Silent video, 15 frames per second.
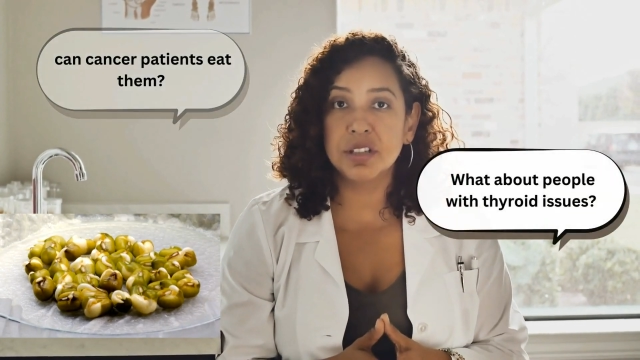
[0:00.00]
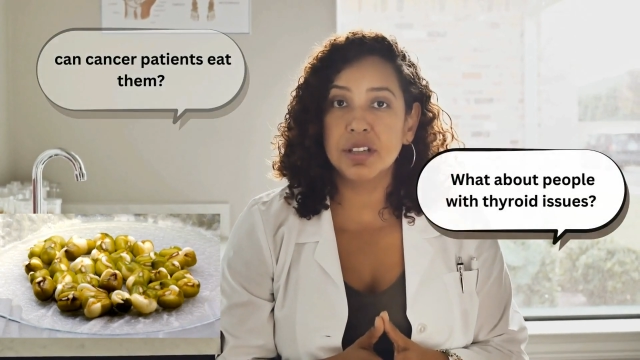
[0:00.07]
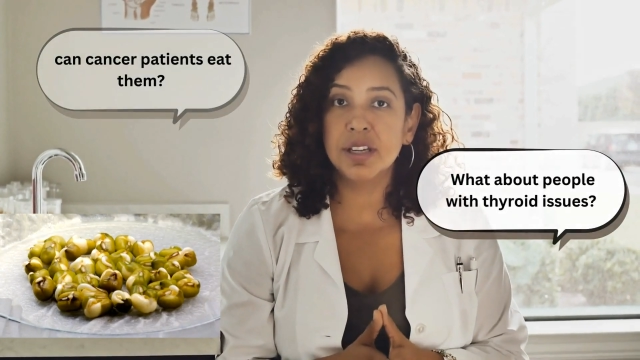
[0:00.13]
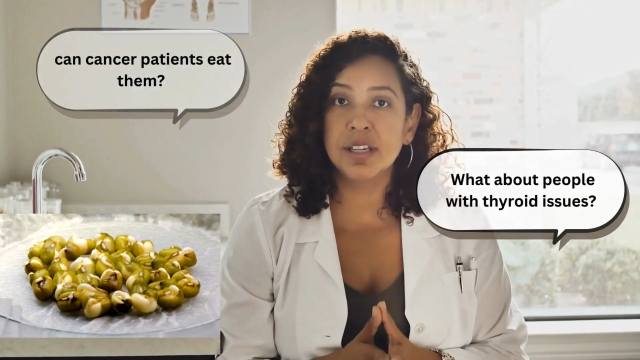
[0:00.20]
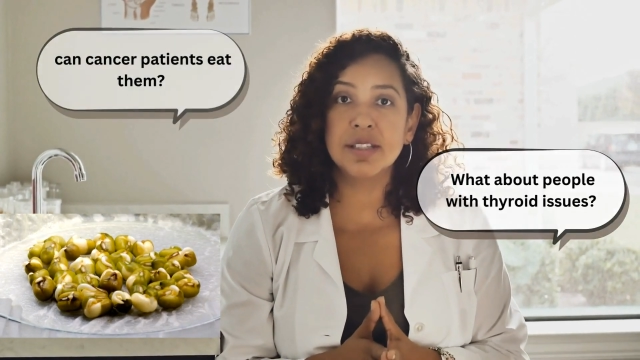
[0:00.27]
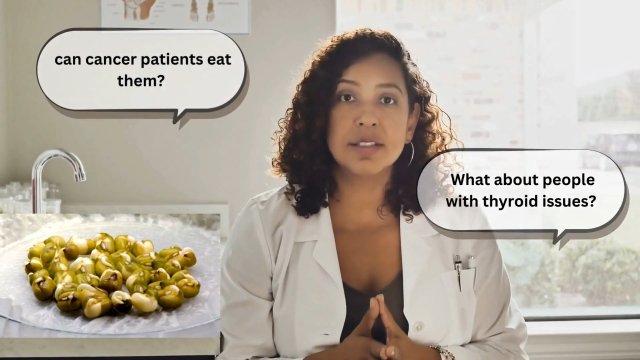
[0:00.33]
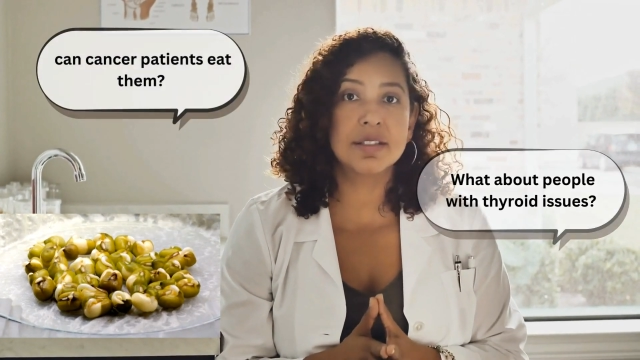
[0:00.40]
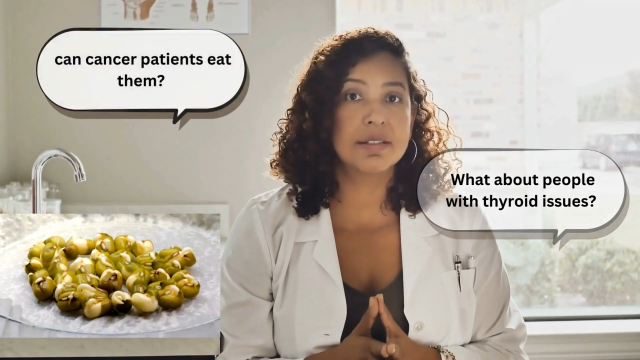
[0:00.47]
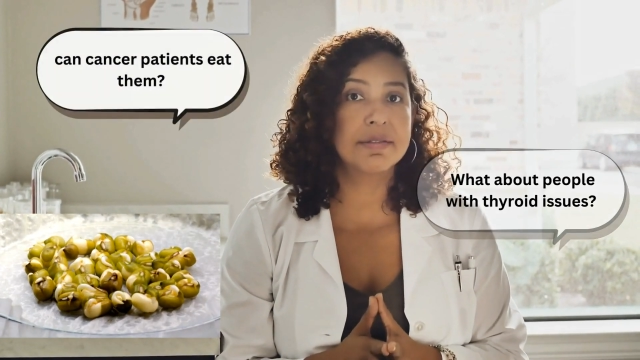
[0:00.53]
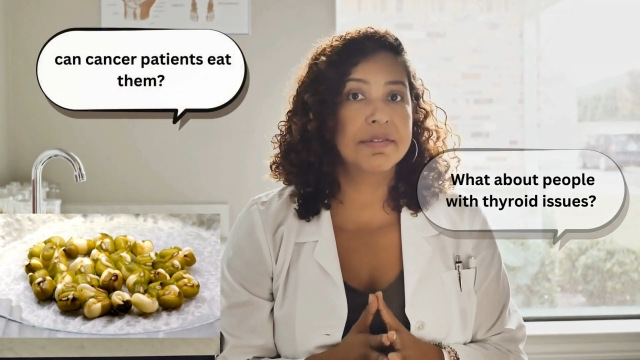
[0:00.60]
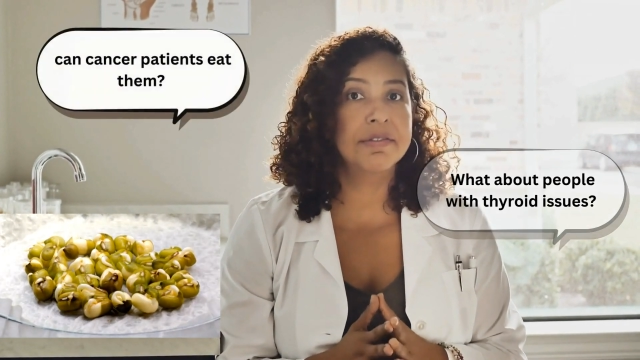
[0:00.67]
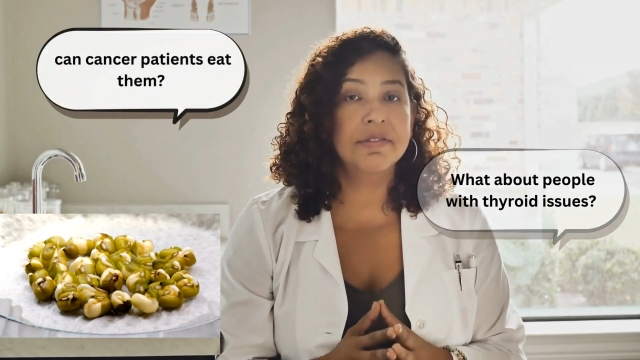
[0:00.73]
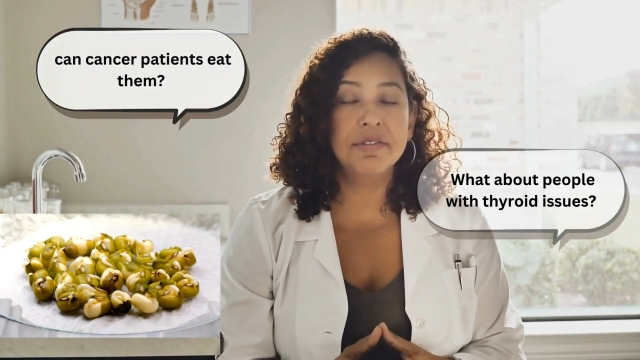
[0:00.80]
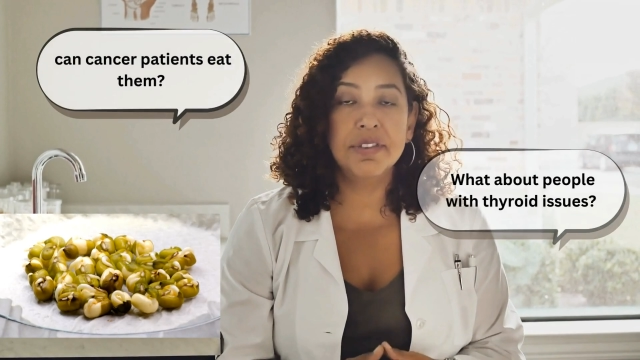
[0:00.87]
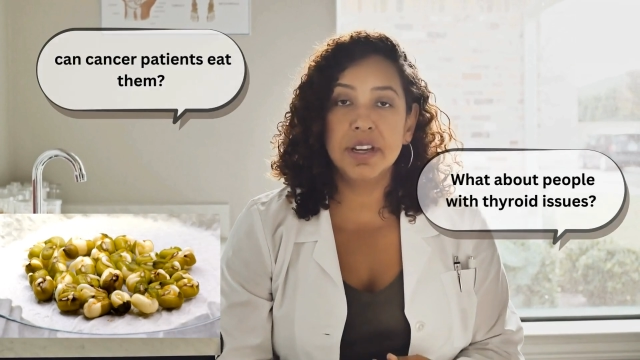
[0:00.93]
I'll
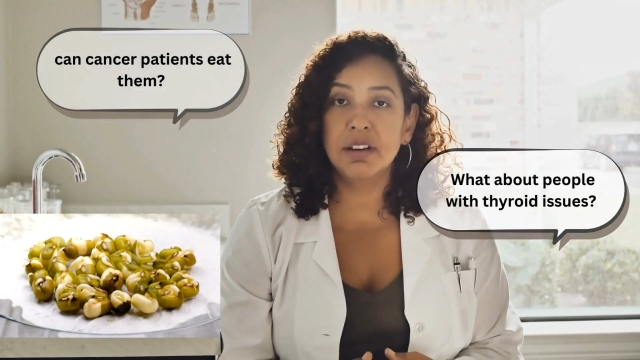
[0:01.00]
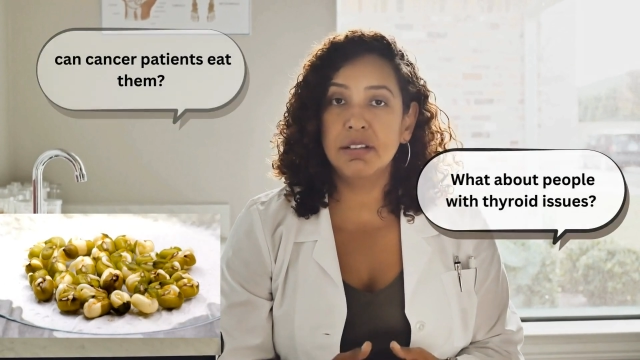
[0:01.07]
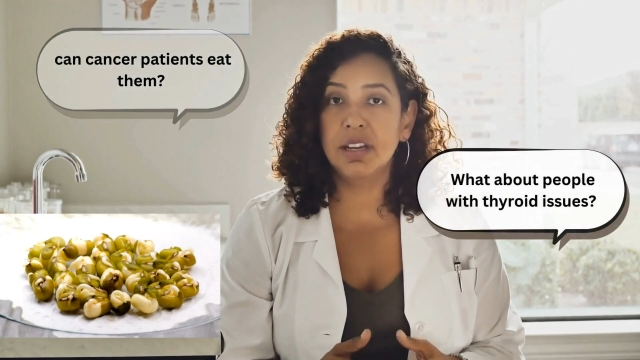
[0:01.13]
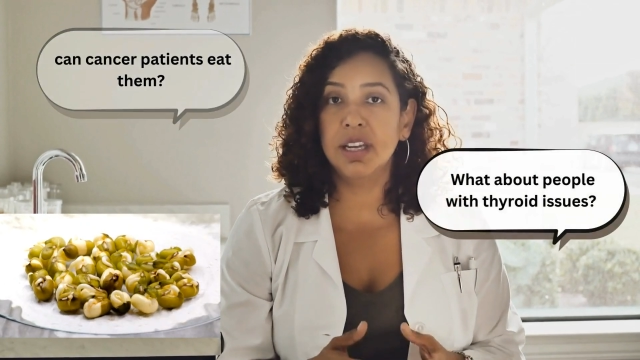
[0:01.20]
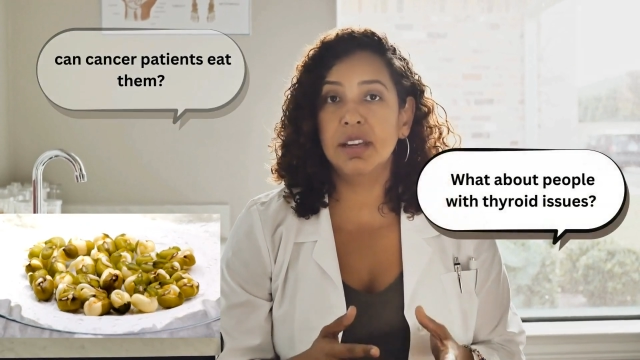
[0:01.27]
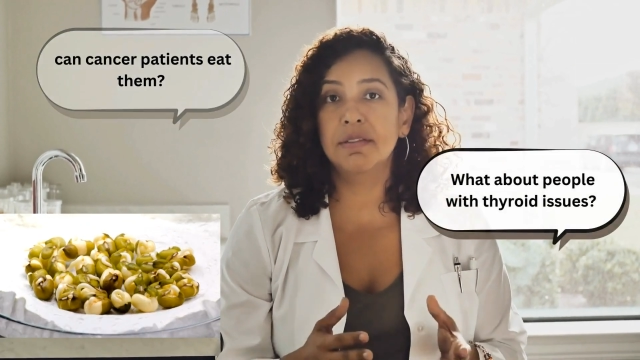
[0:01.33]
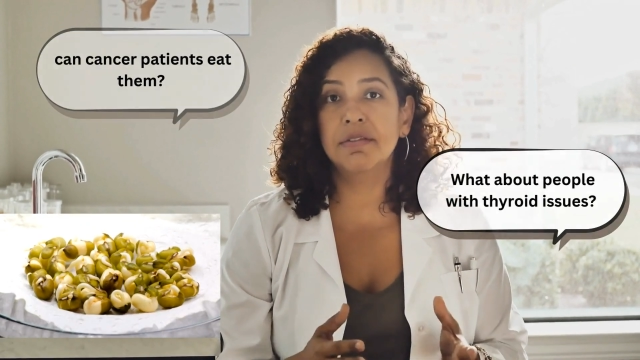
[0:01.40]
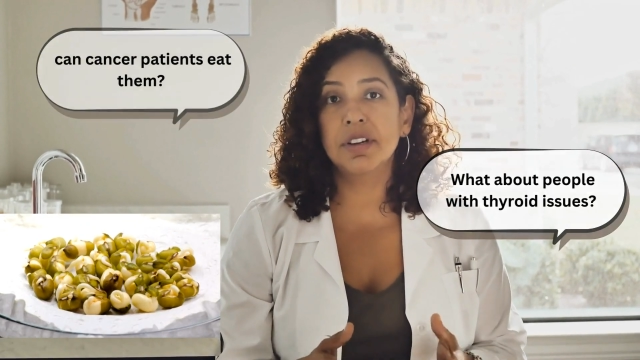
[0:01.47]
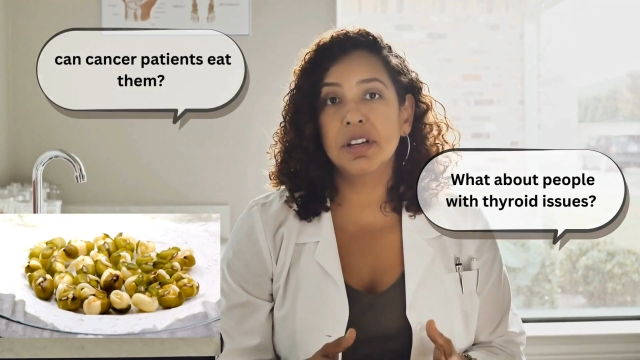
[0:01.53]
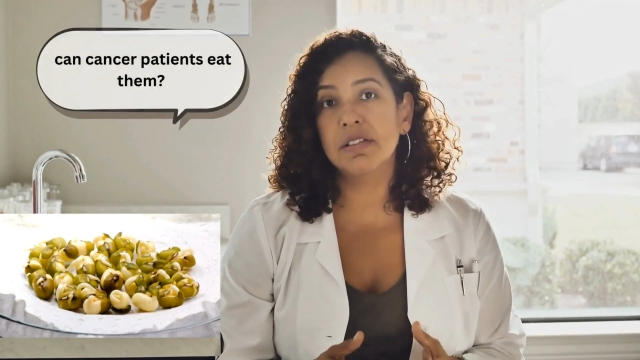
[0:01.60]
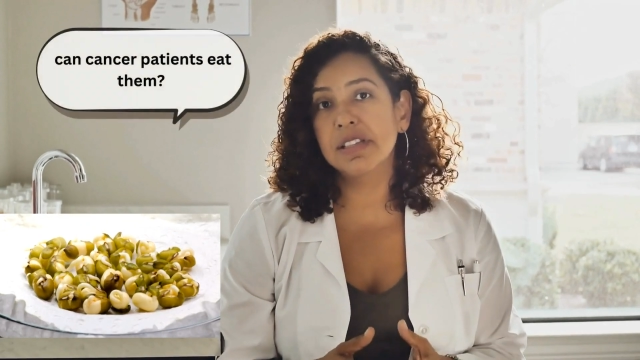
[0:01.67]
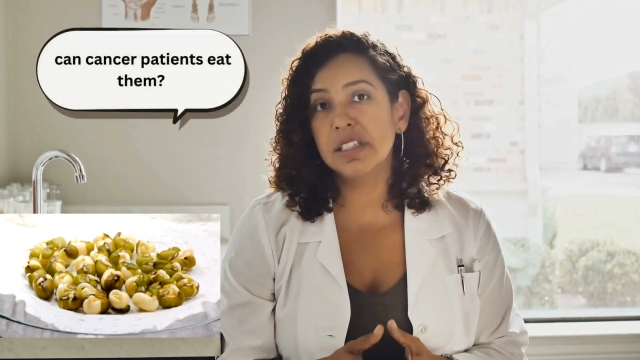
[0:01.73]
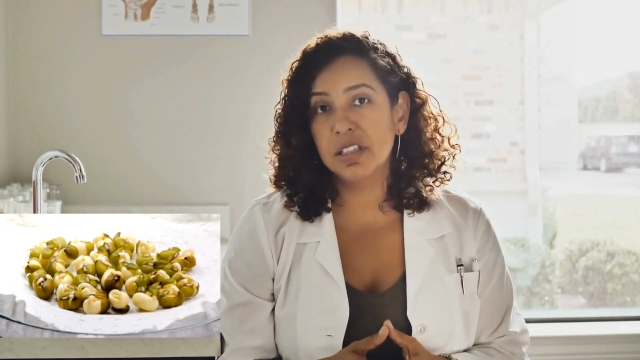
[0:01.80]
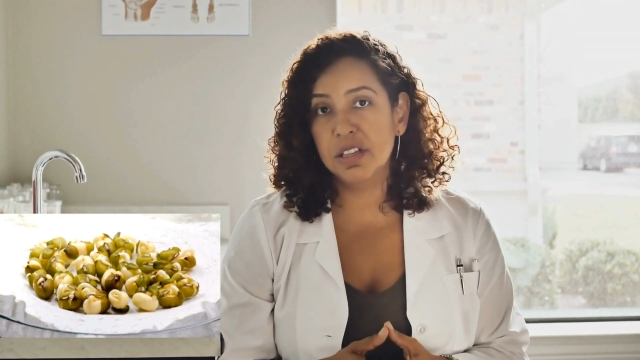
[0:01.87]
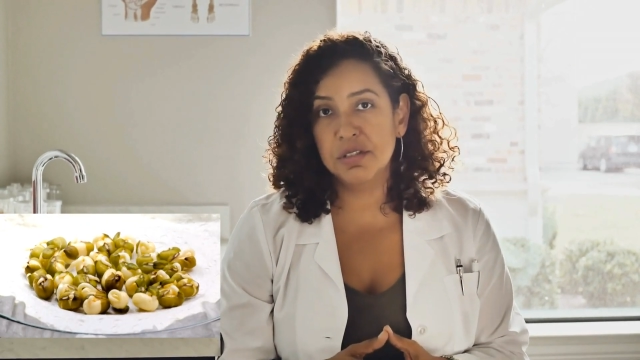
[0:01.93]
answer some of those
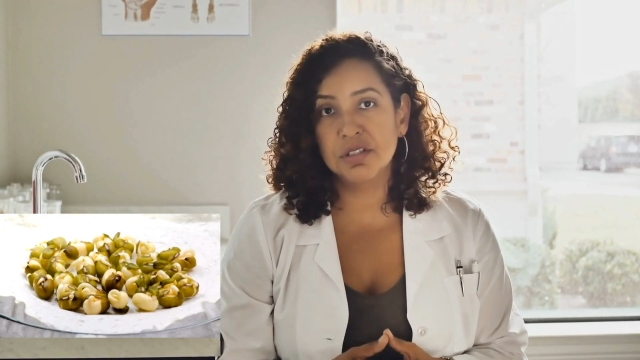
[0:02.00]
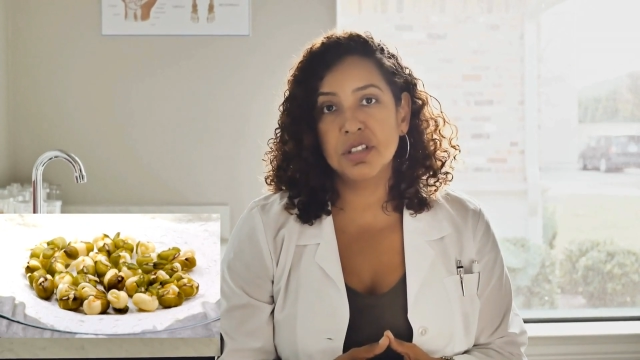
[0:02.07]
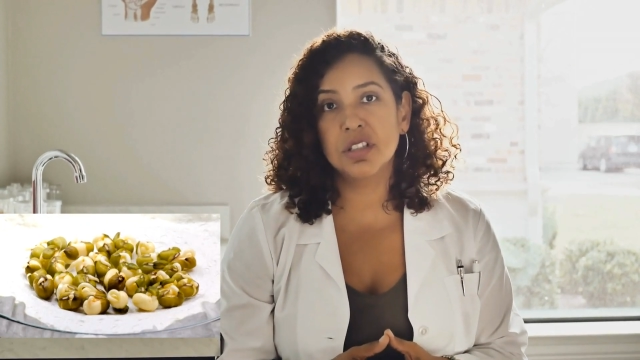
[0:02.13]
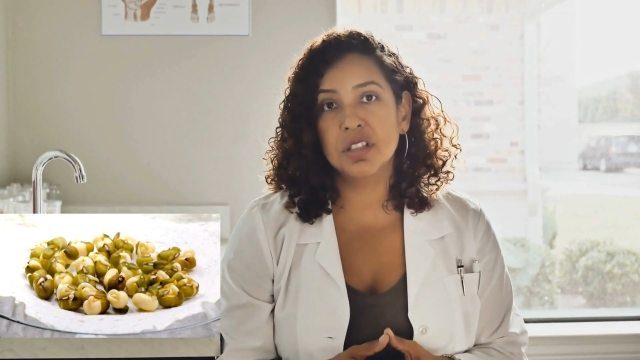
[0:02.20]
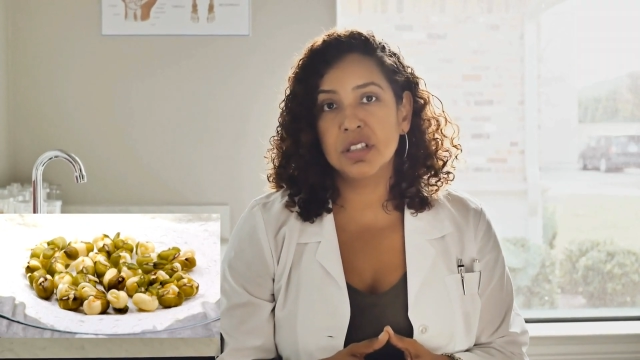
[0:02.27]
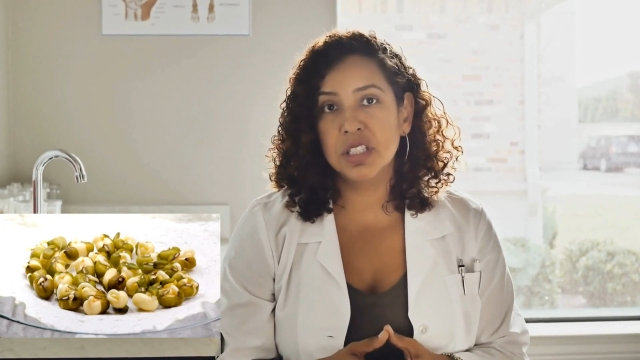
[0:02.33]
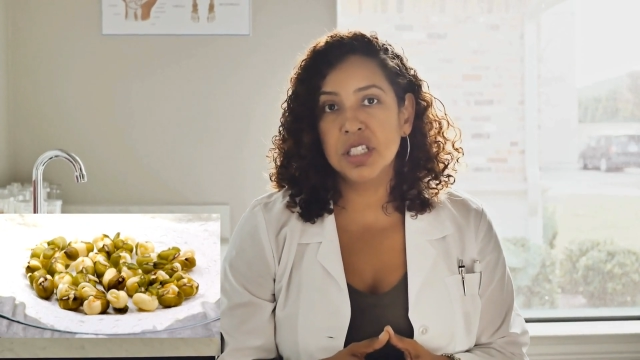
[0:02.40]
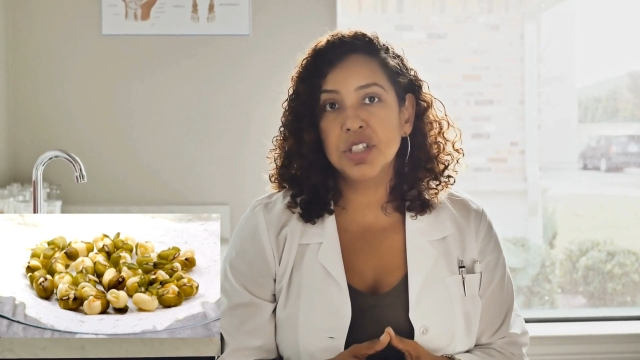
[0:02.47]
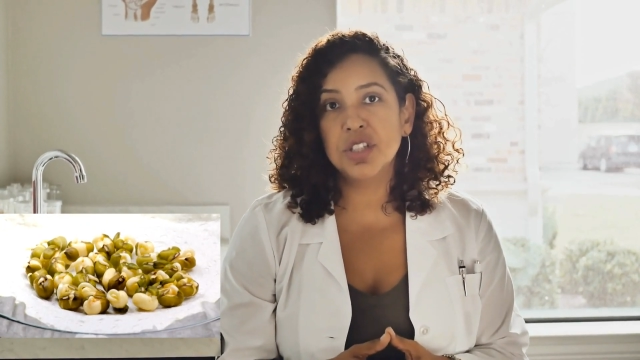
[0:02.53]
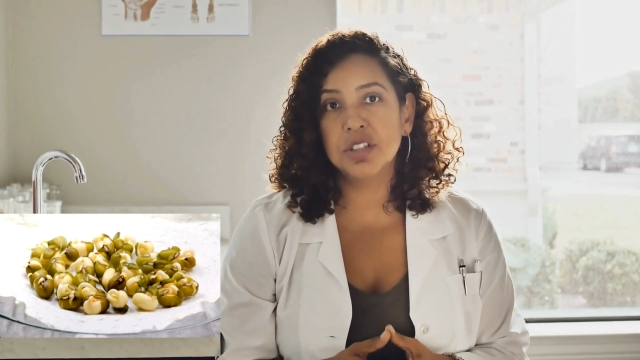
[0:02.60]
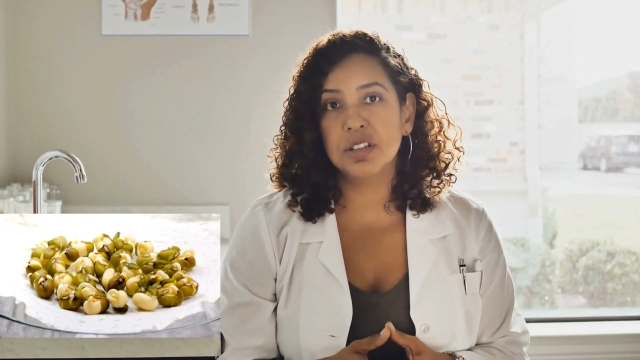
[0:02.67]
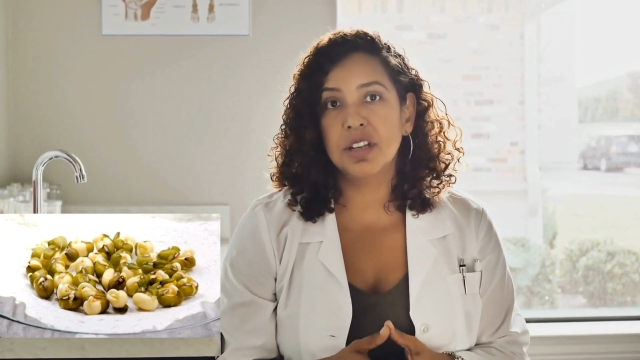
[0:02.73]
questions in this video